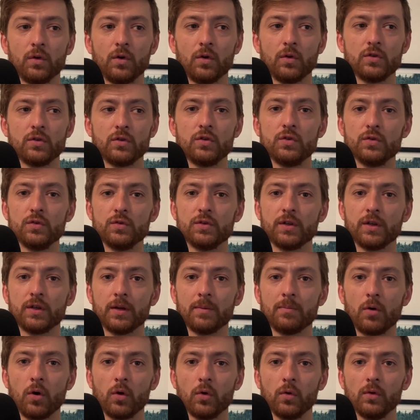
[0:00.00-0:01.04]
on using a
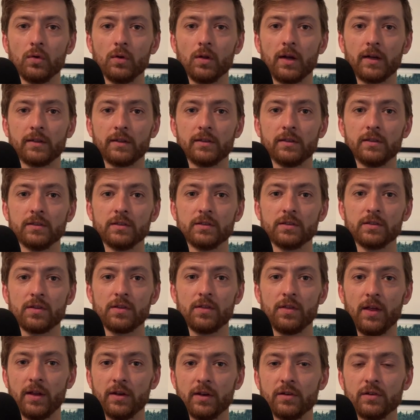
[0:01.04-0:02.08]
model like this
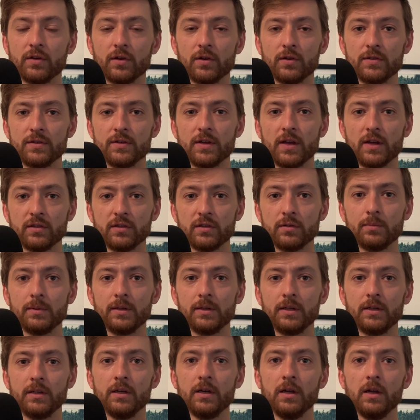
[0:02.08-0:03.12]
then turns out to
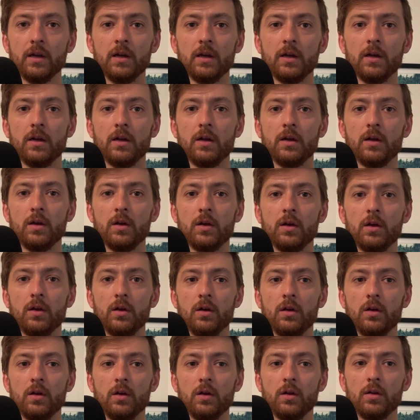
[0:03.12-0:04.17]
be
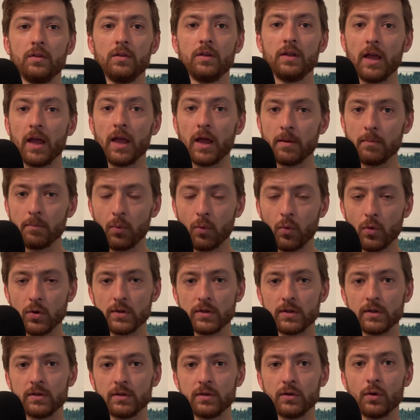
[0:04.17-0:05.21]
the endpoint
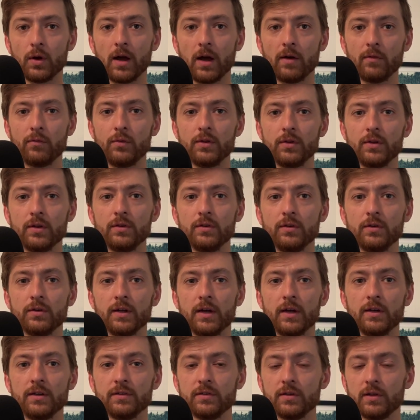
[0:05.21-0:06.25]
that you have within your
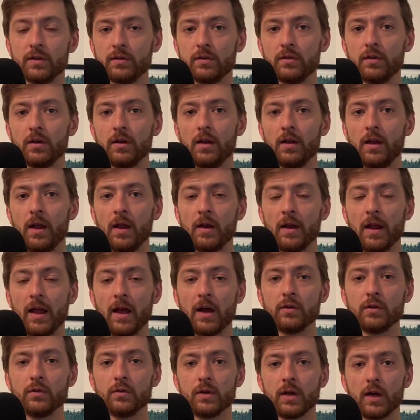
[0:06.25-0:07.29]
dataset and how
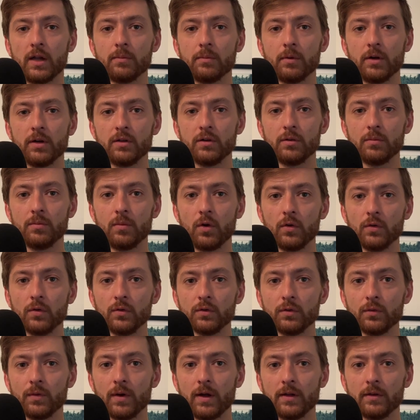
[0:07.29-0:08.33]
you calibrate your
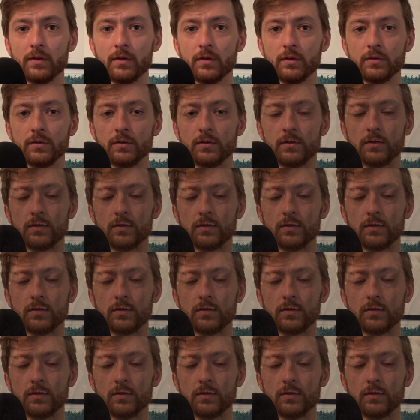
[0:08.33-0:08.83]
models around those.